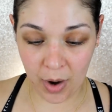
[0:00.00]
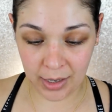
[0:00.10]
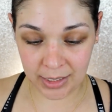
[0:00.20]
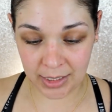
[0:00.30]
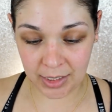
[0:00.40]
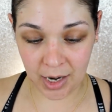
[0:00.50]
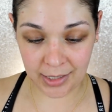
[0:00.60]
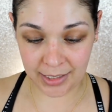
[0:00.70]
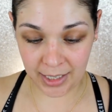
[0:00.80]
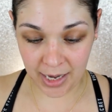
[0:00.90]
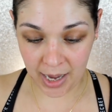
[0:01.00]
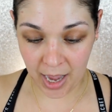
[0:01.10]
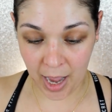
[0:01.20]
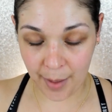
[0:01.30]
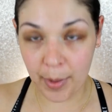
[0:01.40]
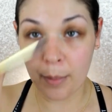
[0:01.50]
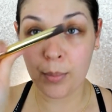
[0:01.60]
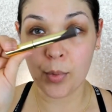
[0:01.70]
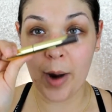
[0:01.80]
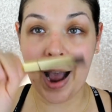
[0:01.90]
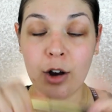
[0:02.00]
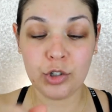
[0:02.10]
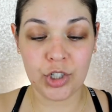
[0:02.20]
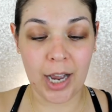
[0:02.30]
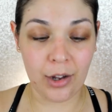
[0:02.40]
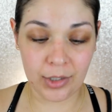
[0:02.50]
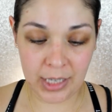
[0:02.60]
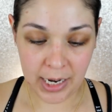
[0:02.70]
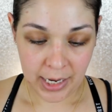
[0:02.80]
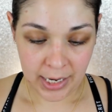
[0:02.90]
Anastasia brow gels